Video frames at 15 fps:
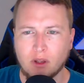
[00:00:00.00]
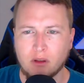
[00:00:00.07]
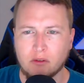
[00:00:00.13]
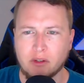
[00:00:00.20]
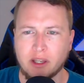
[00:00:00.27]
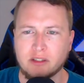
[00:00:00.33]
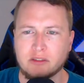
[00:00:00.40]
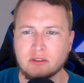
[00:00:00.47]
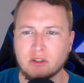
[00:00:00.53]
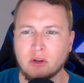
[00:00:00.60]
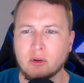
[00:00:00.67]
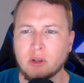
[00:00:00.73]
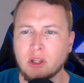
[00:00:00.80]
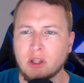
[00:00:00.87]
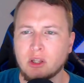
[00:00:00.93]
Okay, so
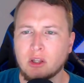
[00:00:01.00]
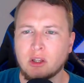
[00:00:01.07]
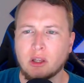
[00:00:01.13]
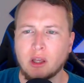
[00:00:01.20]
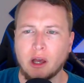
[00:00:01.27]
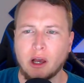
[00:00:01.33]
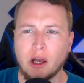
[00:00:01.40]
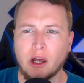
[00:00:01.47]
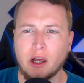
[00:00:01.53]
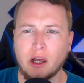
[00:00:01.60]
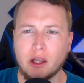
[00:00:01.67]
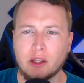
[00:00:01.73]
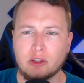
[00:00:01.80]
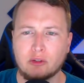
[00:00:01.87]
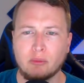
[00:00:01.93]

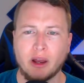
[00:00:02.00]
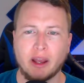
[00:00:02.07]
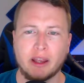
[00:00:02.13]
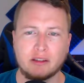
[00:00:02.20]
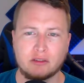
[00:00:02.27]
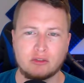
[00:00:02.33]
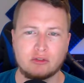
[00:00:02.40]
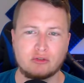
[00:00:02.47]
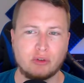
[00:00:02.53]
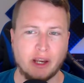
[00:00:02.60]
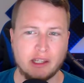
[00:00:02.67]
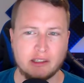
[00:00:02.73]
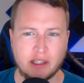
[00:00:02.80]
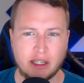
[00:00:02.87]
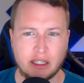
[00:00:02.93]
uh, you might
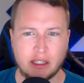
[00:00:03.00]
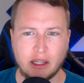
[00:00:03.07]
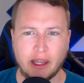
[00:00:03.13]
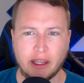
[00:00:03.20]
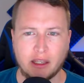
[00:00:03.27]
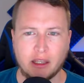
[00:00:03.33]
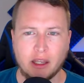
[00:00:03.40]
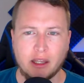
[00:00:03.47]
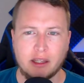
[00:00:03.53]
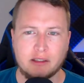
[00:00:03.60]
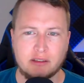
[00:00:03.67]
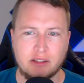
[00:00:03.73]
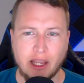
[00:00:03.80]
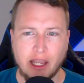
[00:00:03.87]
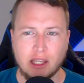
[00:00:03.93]
translate it like
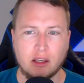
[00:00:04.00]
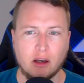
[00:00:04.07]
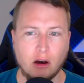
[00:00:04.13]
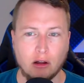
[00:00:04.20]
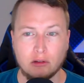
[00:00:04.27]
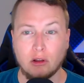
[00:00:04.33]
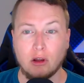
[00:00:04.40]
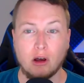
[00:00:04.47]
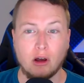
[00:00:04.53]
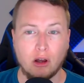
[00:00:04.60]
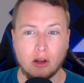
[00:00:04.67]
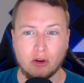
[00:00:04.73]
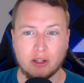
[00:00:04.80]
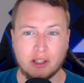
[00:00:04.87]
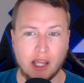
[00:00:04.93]
take along
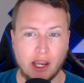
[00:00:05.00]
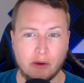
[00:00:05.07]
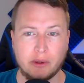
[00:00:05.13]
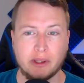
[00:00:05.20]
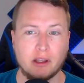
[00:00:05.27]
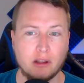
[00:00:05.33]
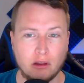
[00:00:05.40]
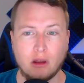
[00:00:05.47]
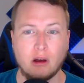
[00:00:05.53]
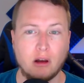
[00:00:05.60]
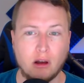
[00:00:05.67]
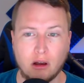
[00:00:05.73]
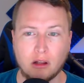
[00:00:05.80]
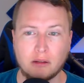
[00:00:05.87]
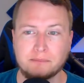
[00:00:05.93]
or carry
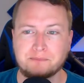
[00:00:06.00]
along.